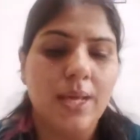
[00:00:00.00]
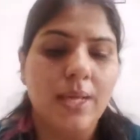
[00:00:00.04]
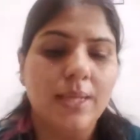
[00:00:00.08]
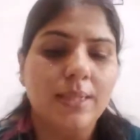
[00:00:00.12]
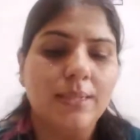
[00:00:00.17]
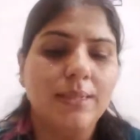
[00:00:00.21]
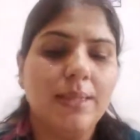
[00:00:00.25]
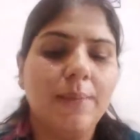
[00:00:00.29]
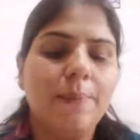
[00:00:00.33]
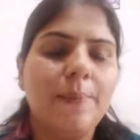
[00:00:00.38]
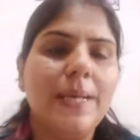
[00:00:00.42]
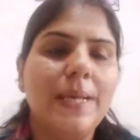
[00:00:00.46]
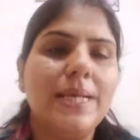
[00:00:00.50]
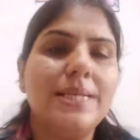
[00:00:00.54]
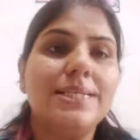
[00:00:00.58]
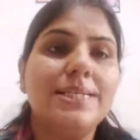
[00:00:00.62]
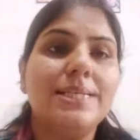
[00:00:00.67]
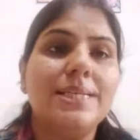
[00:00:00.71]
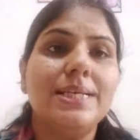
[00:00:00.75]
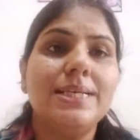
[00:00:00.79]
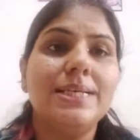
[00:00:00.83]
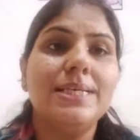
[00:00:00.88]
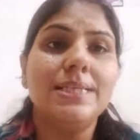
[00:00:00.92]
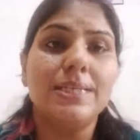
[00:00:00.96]
The
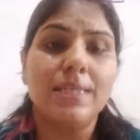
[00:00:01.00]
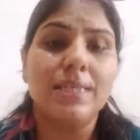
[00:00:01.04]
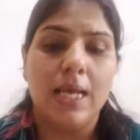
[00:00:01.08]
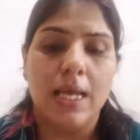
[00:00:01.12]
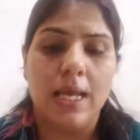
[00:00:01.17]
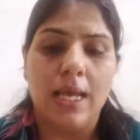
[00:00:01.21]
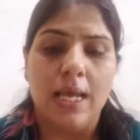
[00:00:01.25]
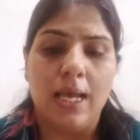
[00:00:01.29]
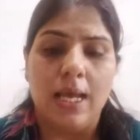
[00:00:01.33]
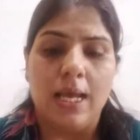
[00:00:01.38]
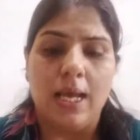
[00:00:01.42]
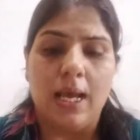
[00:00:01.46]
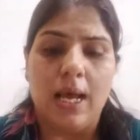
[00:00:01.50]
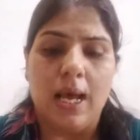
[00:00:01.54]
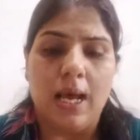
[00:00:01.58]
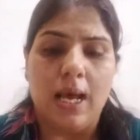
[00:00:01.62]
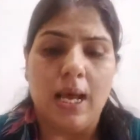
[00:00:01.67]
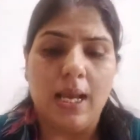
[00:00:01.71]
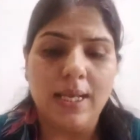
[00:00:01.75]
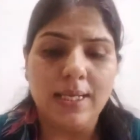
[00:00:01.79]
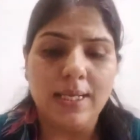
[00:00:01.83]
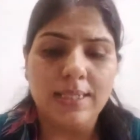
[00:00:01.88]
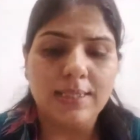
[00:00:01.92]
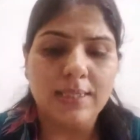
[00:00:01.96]
basins
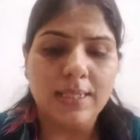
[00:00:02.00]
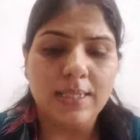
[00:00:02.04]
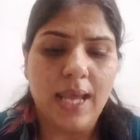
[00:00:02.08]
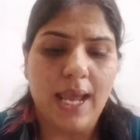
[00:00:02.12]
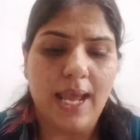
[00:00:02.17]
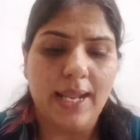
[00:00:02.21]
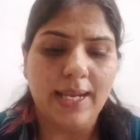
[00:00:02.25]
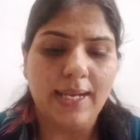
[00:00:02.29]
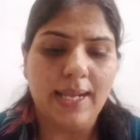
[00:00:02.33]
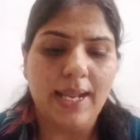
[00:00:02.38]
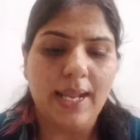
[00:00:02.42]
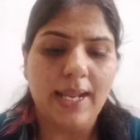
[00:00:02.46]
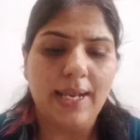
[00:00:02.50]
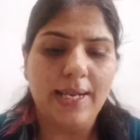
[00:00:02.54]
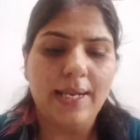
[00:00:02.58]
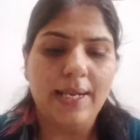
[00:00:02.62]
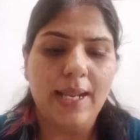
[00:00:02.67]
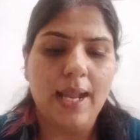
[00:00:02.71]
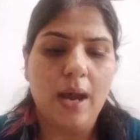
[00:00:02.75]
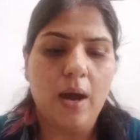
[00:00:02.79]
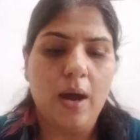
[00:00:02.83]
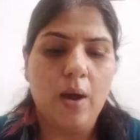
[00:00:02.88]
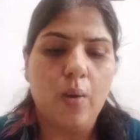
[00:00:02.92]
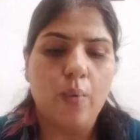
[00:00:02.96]
is an
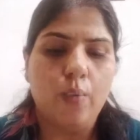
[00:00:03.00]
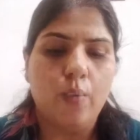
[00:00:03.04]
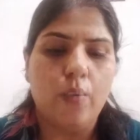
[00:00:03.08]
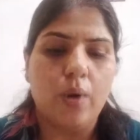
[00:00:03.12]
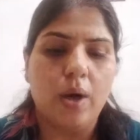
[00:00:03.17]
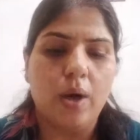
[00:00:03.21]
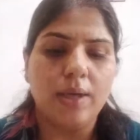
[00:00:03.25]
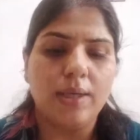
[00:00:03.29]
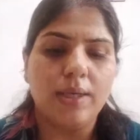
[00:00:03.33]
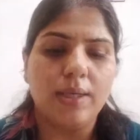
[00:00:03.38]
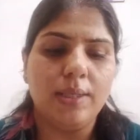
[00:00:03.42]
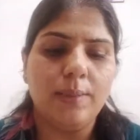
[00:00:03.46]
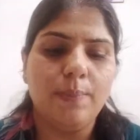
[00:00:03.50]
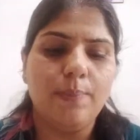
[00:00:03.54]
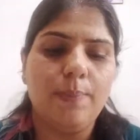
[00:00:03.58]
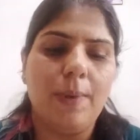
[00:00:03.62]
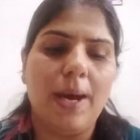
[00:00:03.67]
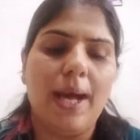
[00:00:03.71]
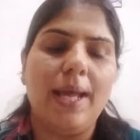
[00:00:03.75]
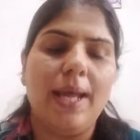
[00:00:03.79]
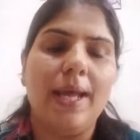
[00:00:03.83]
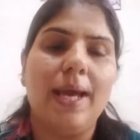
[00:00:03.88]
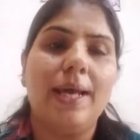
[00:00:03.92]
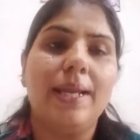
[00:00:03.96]
area watered
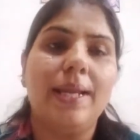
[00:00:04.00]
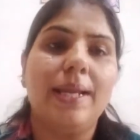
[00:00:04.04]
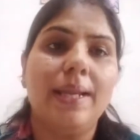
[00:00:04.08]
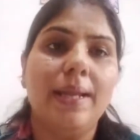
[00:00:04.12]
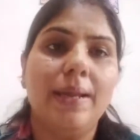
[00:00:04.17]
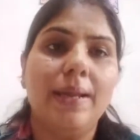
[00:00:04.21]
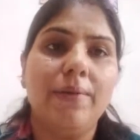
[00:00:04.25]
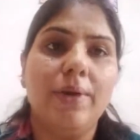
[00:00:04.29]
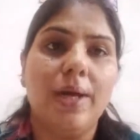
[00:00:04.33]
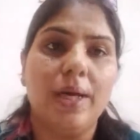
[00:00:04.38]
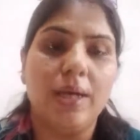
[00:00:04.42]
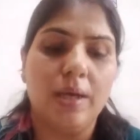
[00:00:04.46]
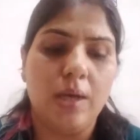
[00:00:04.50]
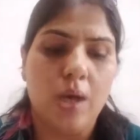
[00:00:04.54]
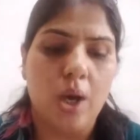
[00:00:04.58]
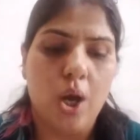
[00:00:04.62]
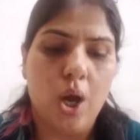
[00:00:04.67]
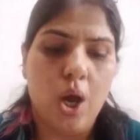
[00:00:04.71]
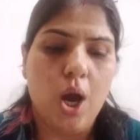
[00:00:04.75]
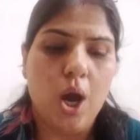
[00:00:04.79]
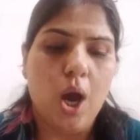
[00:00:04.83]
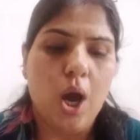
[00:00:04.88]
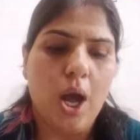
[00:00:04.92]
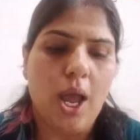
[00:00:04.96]
by a river
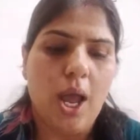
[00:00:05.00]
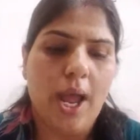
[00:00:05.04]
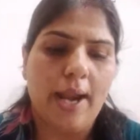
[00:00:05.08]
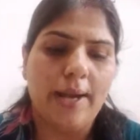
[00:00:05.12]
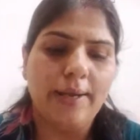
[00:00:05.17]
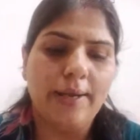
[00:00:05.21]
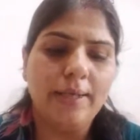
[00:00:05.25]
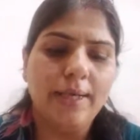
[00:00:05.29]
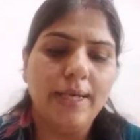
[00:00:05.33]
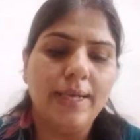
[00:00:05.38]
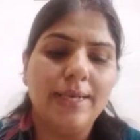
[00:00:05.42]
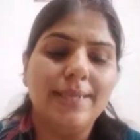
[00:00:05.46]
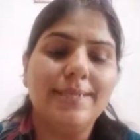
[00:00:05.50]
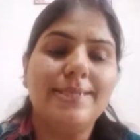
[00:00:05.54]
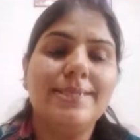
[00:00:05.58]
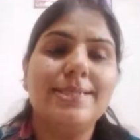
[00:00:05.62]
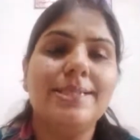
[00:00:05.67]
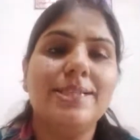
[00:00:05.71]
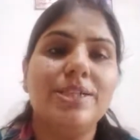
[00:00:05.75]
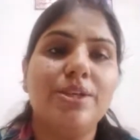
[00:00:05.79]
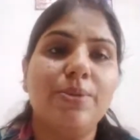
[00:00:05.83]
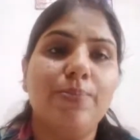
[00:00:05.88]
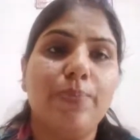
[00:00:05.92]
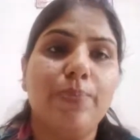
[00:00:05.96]
and its
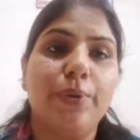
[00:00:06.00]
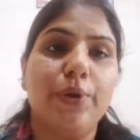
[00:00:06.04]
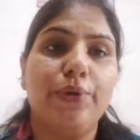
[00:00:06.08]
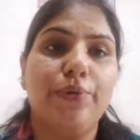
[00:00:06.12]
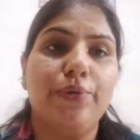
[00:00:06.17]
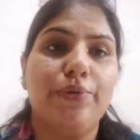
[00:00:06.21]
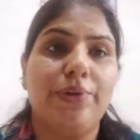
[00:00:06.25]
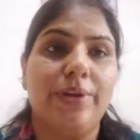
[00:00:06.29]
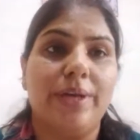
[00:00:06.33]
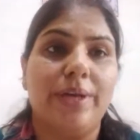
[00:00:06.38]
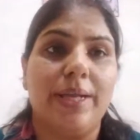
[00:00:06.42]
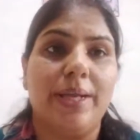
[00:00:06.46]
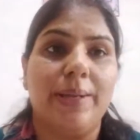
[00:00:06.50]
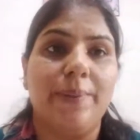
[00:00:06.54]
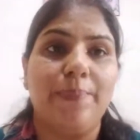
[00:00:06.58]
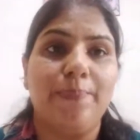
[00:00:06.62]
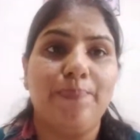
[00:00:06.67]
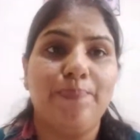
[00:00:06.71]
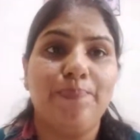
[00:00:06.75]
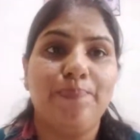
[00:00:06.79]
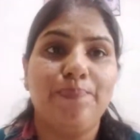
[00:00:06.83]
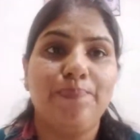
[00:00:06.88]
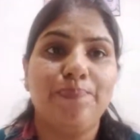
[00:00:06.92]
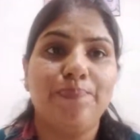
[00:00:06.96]
tributary.
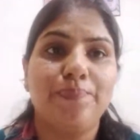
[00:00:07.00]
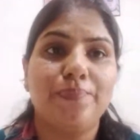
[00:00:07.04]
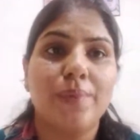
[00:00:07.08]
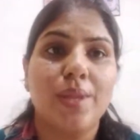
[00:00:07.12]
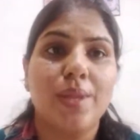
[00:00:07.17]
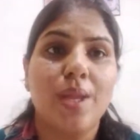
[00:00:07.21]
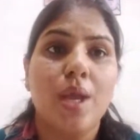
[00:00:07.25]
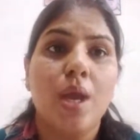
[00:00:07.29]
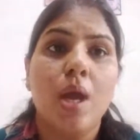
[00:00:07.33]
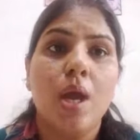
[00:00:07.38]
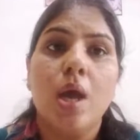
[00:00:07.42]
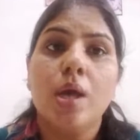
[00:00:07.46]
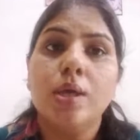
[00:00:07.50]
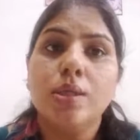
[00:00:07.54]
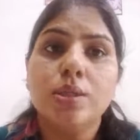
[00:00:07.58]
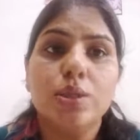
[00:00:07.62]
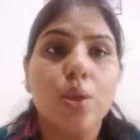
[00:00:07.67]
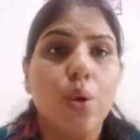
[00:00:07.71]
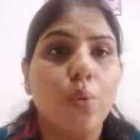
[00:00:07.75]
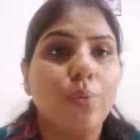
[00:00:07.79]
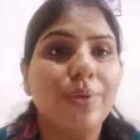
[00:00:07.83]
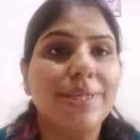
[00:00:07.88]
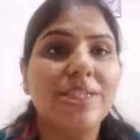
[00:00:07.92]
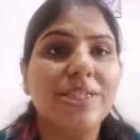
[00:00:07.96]

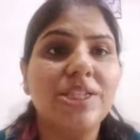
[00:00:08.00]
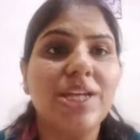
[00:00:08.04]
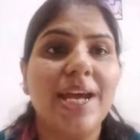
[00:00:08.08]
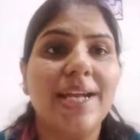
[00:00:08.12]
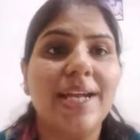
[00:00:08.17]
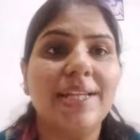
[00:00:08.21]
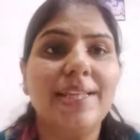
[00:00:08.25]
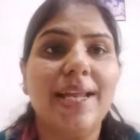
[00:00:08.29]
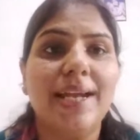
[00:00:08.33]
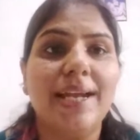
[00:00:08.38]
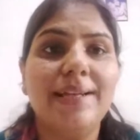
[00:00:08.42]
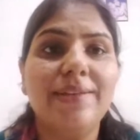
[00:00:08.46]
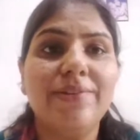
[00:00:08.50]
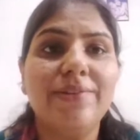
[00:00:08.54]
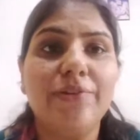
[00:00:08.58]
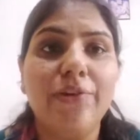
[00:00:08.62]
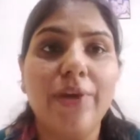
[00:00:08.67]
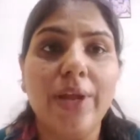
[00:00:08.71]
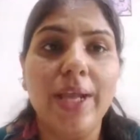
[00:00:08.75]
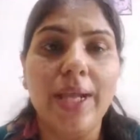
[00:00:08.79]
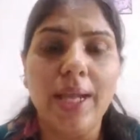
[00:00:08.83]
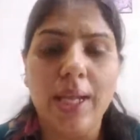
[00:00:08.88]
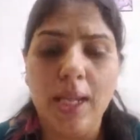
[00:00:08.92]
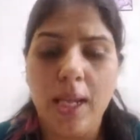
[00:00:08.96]
So which are that
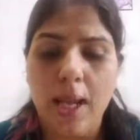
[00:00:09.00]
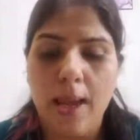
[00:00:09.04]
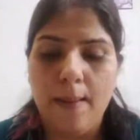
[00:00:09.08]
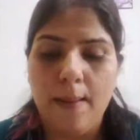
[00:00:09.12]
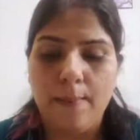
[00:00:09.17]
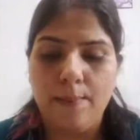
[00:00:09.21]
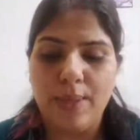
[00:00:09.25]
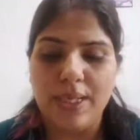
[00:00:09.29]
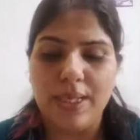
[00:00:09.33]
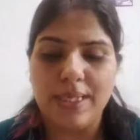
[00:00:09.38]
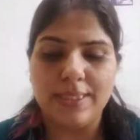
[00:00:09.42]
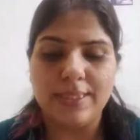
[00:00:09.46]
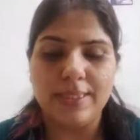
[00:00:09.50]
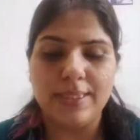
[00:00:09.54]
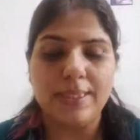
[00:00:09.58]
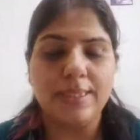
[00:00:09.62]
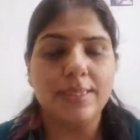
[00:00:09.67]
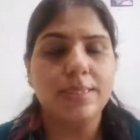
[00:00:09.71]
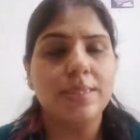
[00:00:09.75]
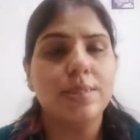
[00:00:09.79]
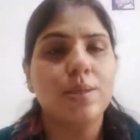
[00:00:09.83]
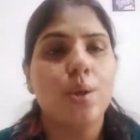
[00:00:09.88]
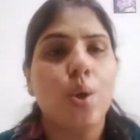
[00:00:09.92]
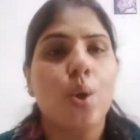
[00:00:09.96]
three
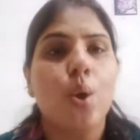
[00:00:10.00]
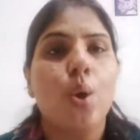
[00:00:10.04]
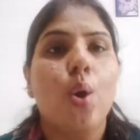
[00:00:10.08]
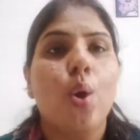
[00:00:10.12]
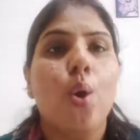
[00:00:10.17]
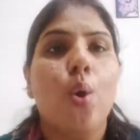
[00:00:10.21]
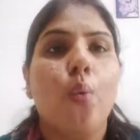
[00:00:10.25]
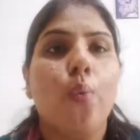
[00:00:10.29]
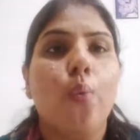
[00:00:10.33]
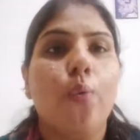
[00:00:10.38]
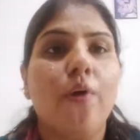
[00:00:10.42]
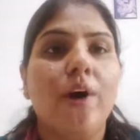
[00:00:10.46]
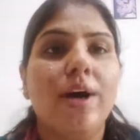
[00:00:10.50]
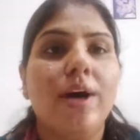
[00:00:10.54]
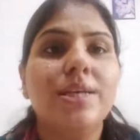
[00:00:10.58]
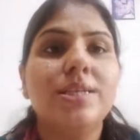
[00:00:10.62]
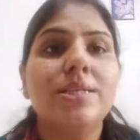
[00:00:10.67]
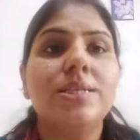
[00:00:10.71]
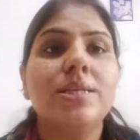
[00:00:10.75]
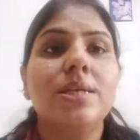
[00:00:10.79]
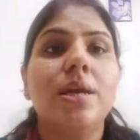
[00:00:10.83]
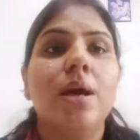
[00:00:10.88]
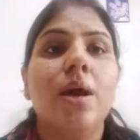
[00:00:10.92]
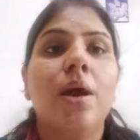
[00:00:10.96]
basins?
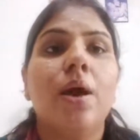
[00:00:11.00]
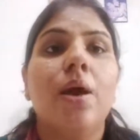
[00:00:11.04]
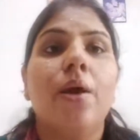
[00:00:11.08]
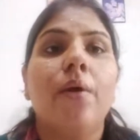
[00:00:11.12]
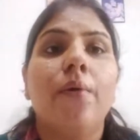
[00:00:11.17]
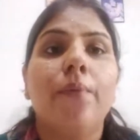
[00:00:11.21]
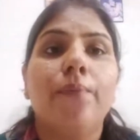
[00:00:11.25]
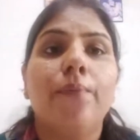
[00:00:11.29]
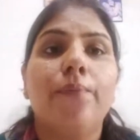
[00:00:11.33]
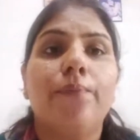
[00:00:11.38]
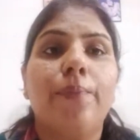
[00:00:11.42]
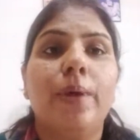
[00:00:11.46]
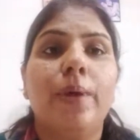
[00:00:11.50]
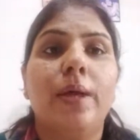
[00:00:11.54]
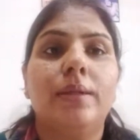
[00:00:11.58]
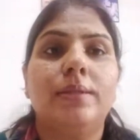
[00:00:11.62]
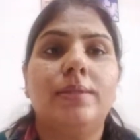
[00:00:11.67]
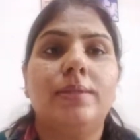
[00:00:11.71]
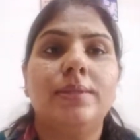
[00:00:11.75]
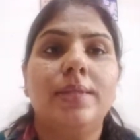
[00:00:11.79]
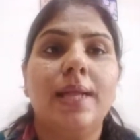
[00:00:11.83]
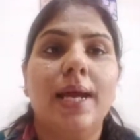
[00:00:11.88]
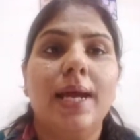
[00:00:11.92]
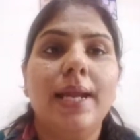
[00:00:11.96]
First,
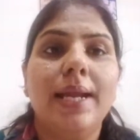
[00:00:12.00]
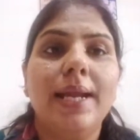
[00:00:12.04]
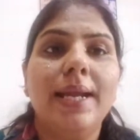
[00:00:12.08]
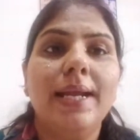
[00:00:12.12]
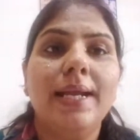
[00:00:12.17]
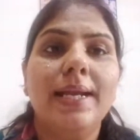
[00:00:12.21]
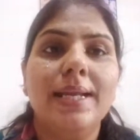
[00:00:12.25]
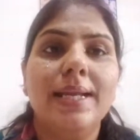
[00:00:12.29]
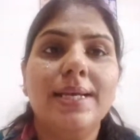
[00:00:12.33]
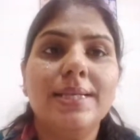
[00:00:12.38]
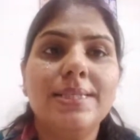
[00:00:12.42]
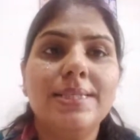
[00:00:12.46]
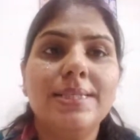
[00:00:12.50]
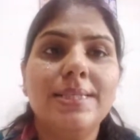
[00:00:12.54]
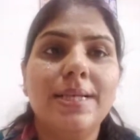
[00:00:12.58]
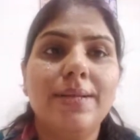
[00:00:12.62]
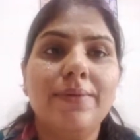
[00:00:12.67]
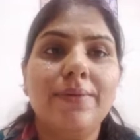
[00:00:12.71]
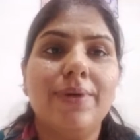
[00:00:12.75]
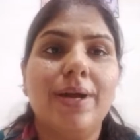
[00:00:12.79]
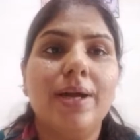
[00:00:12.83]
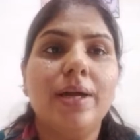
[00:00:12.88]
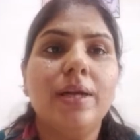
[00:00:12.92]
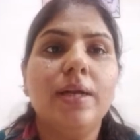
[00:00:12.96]
the Indus
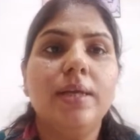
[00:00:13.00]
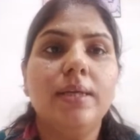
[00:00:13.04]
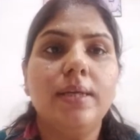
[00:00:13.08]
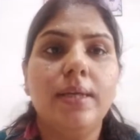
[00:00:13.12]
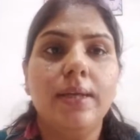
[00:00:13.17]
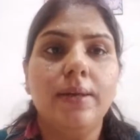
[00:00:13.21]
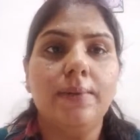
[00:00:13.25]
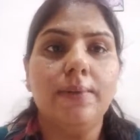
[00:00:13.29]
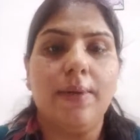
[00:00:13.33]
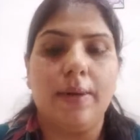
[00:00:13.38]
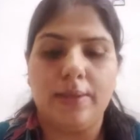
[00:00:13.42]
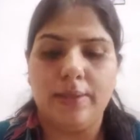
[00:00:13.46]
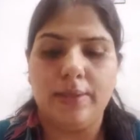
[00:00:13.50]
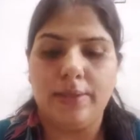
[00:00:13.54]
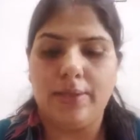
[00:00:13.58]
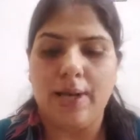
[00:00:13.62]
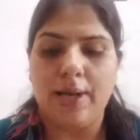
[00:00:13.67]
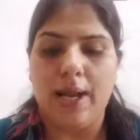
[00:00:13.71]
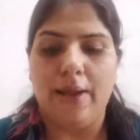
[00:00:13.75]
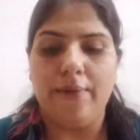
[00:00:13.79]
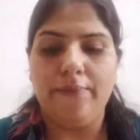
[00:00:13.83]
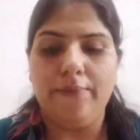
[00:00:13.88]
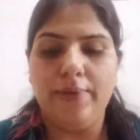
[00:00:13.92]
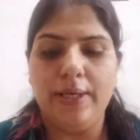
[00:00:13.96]
river
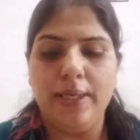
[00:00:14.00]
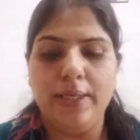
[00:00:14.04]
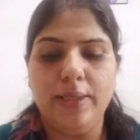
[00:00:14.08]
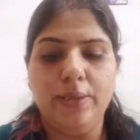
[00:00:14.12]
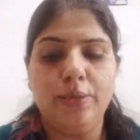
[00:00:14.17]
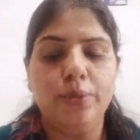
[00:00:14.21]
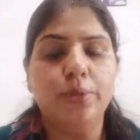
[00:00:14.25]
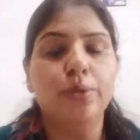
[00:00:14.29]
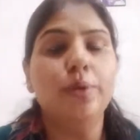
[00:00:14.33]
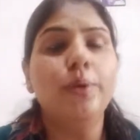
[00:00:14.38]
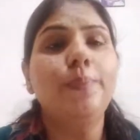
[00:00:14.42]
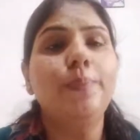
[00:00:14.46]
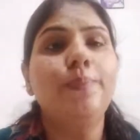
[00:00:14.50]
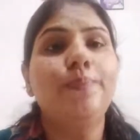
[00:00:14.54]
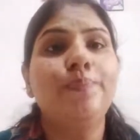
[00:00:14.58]
dived into